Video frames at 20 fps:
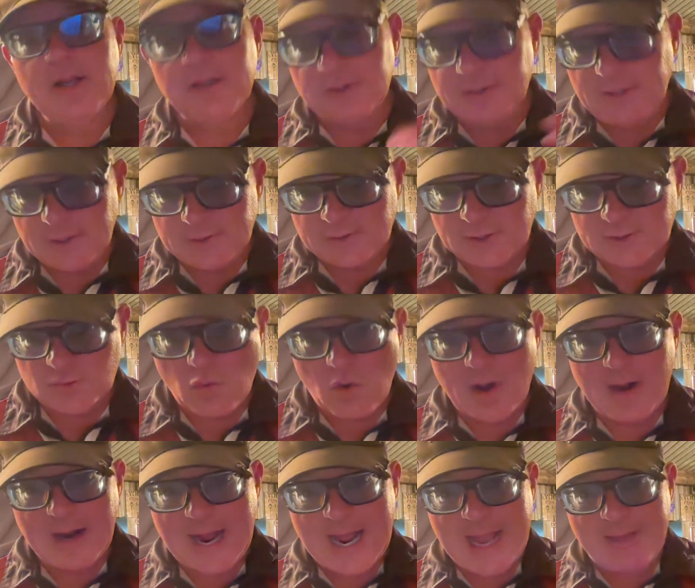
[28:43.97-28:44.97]
This is
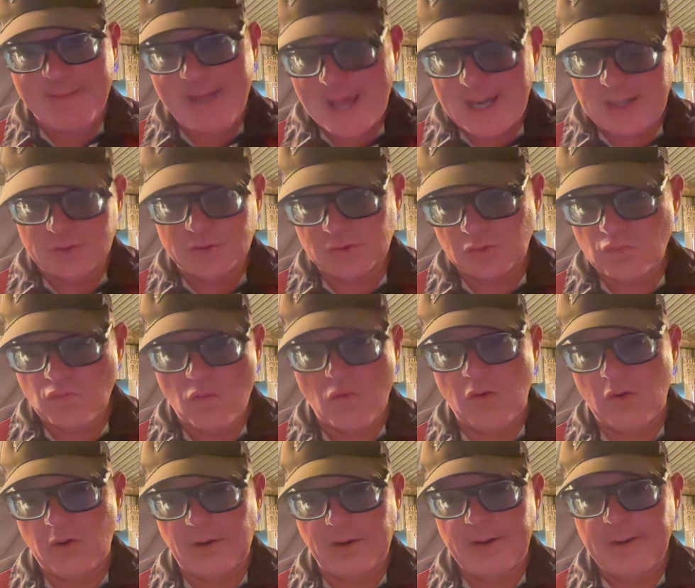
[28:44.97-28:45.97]
what I am headed
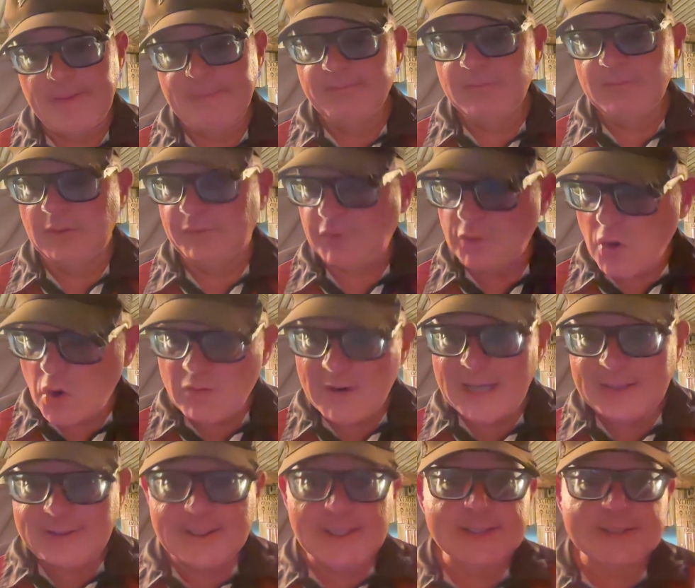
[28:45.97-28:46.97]
toward. But if you don't
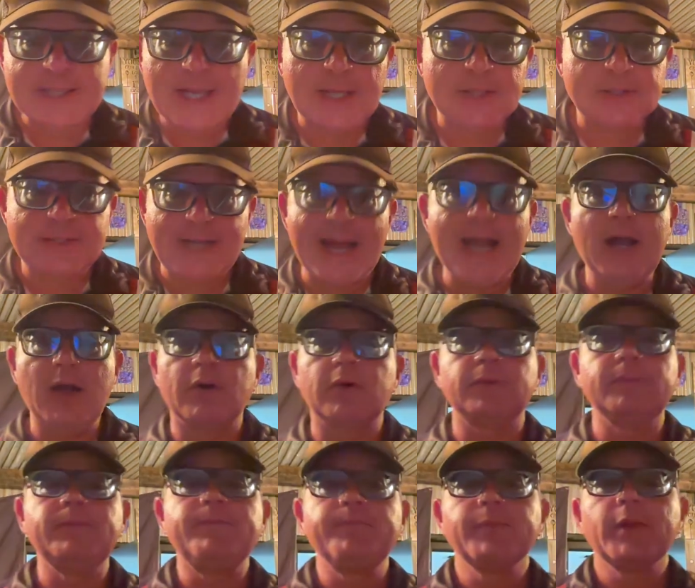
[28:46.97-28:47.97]
write these things
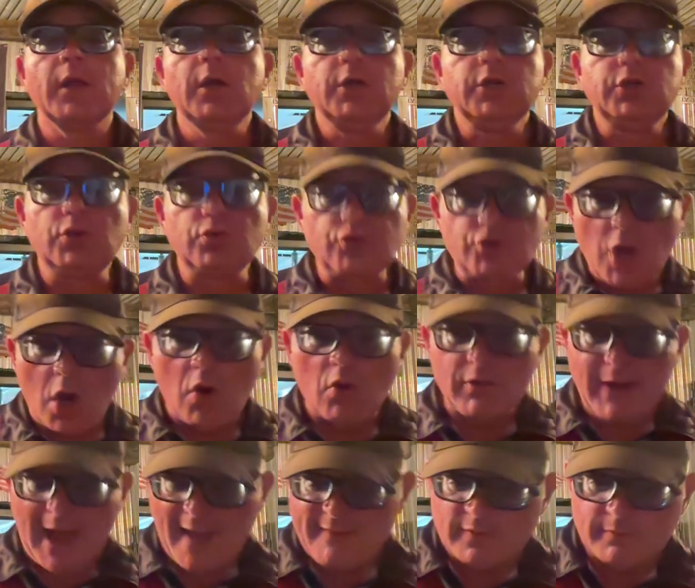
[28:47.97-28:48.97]
down, you don't
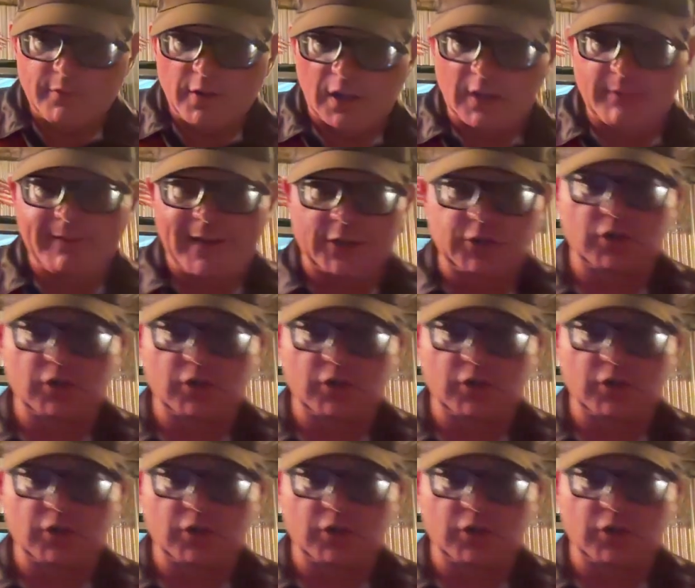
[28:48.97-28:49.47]
have a book about